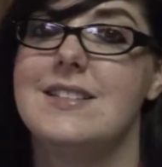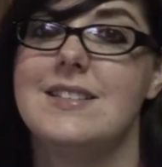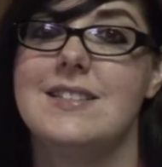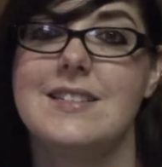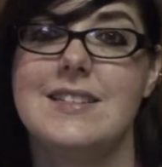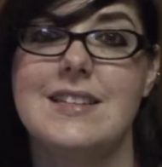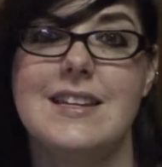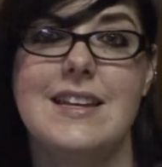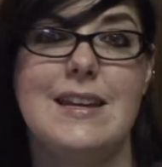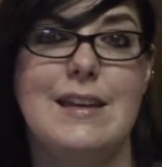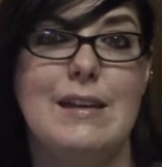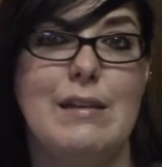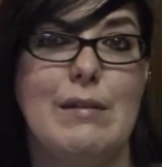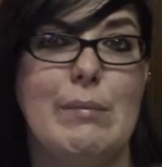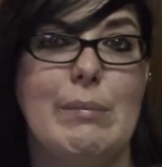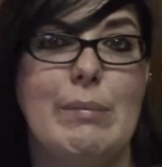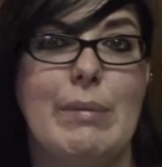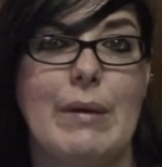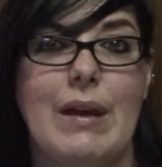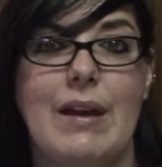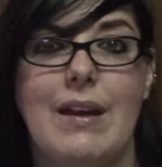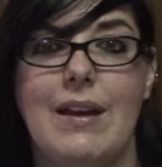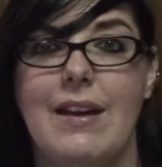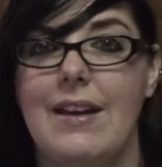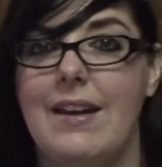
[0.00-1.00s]
sleep
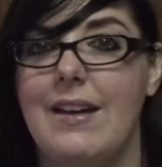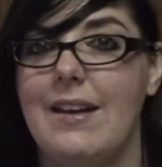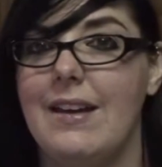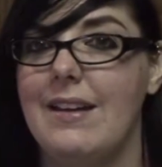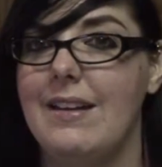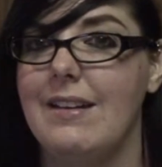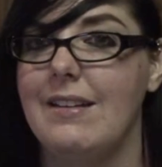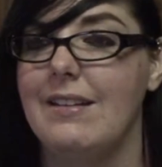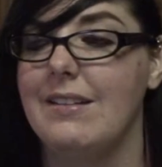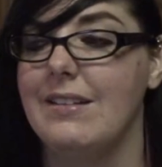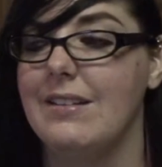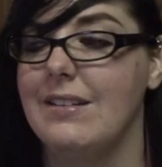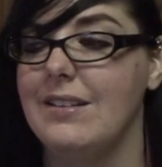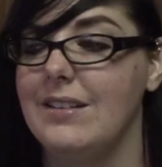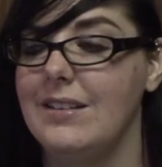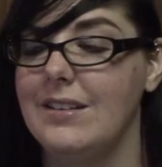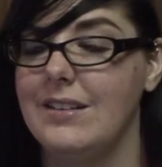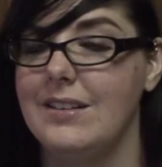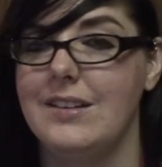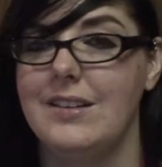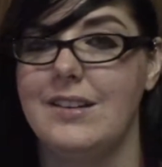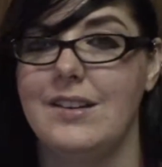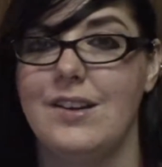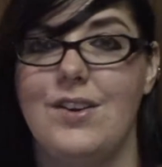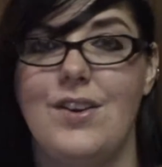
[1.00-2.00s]

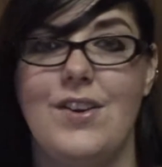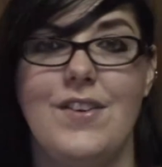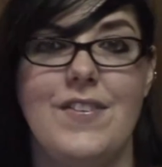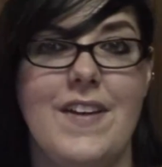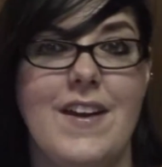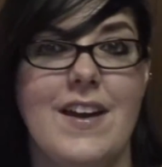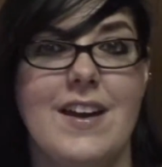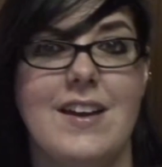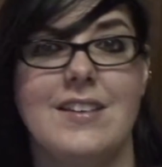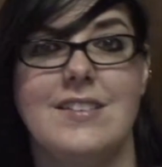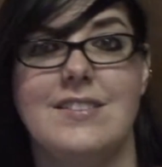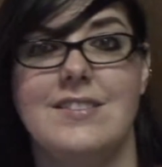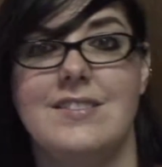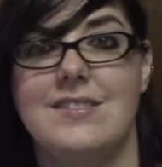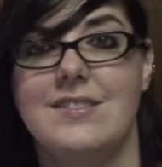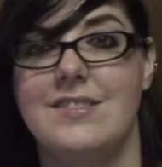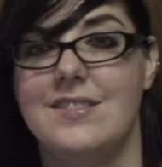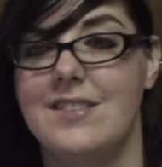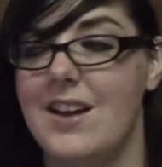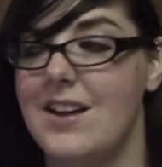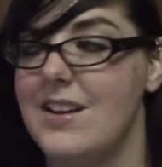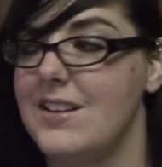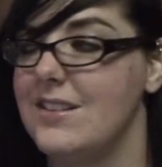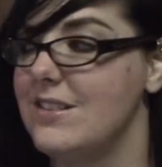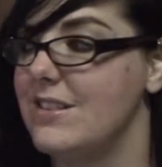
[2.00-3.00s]
and all that
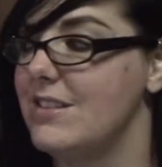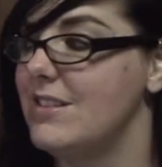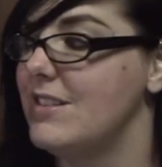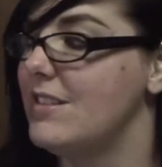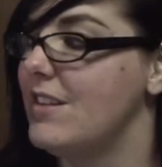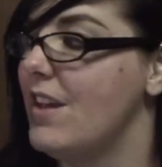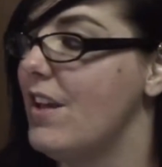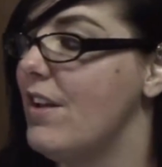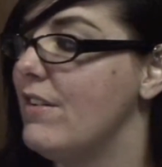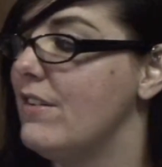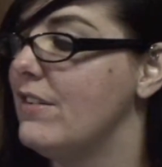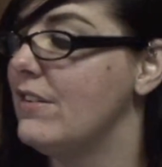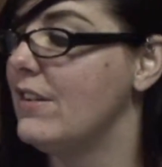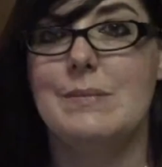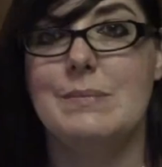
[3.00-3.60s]
nice stuff.